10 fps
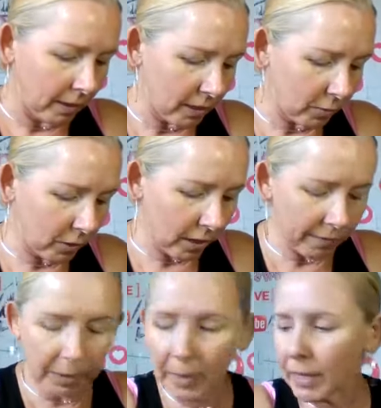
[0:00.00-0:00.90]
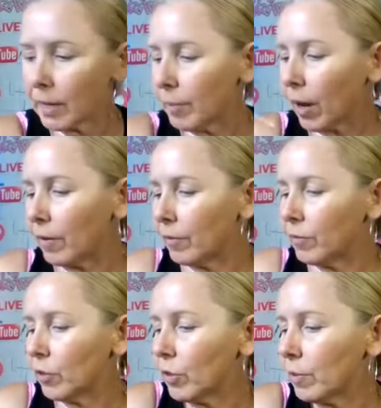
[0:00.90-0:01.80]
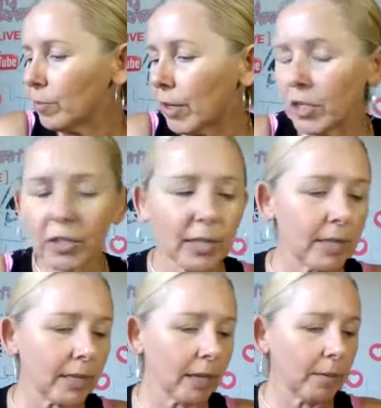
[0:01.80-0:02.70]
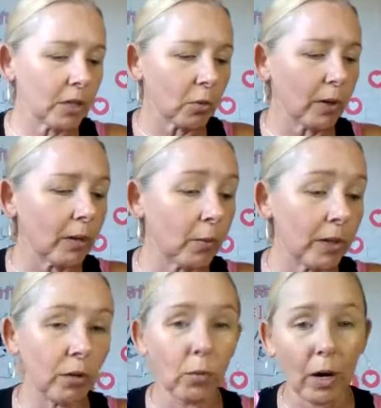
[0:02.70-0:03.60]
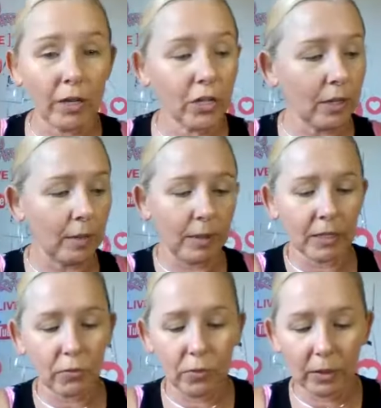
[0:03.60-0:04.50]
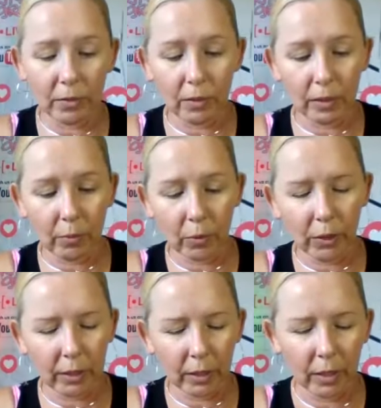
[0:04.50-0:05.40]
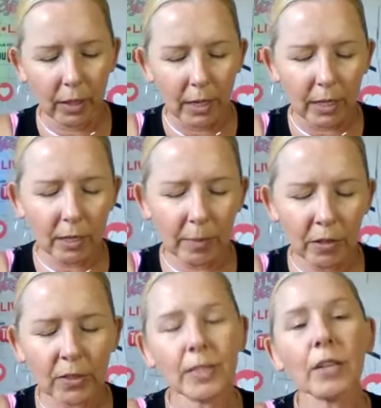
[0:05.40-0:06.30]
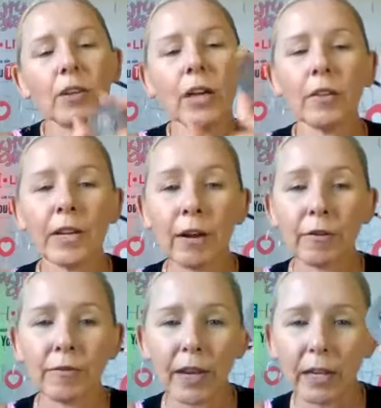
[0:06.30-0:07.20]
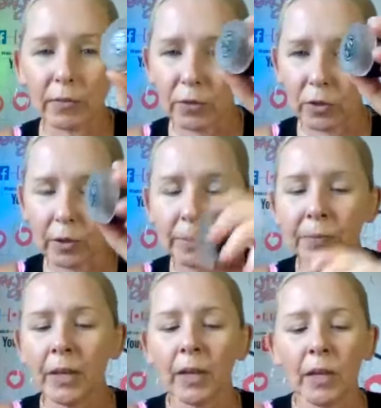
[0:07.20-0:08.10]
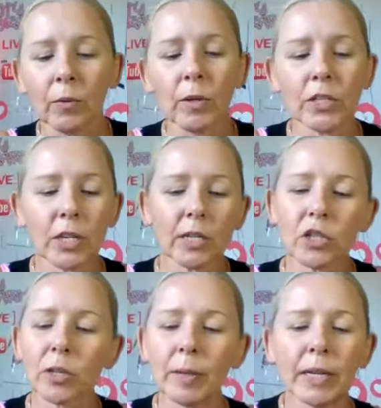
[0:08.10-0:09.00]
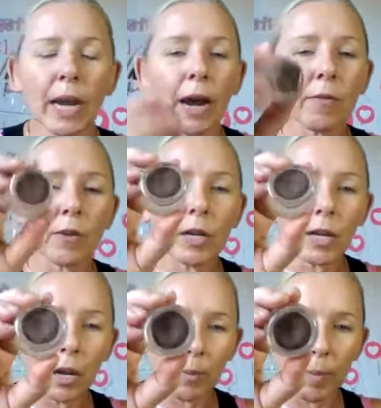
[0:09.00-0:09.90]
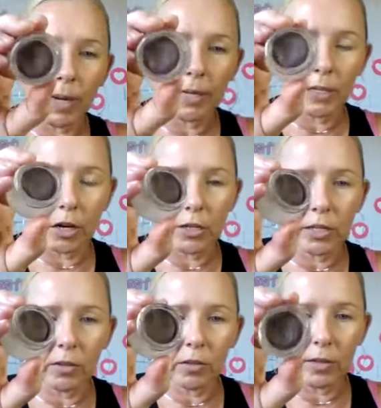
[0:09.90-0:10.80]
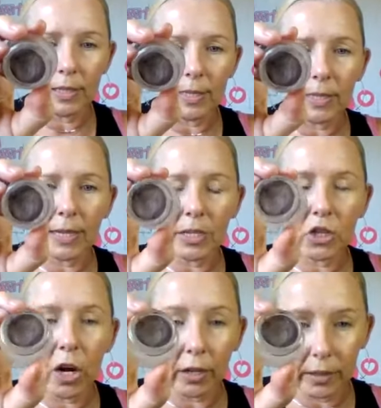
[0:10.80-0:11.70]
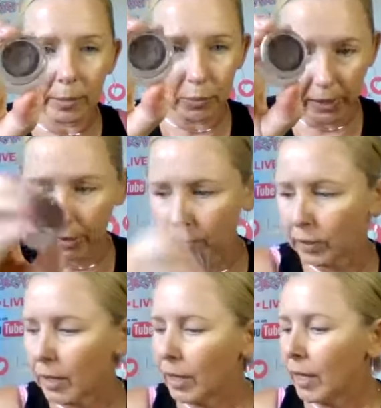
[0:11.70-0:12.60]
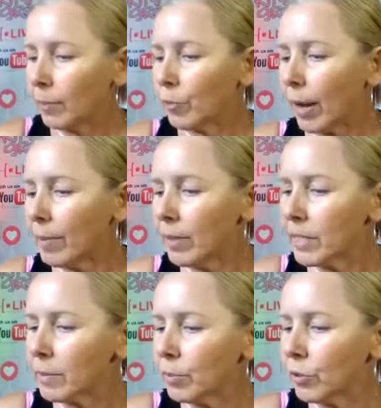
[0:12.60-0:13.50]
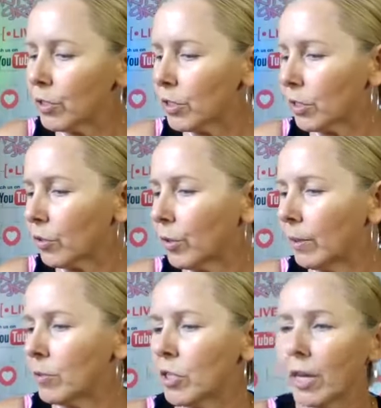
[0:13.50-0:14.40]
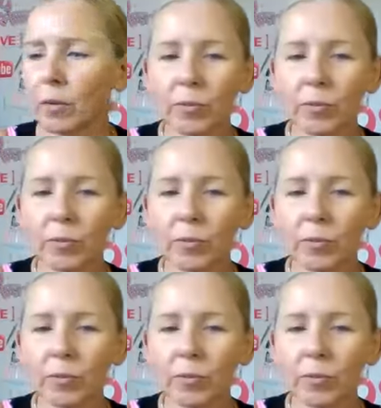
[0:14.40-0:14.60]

Swirl off the makeup off of your brushes in between when you wash them. That's really, really important. So I'm gonna use this other color now, Faithful which should be in everybody's arsenal. This is like a chocolate brown. Grabbing a splurge cream shadow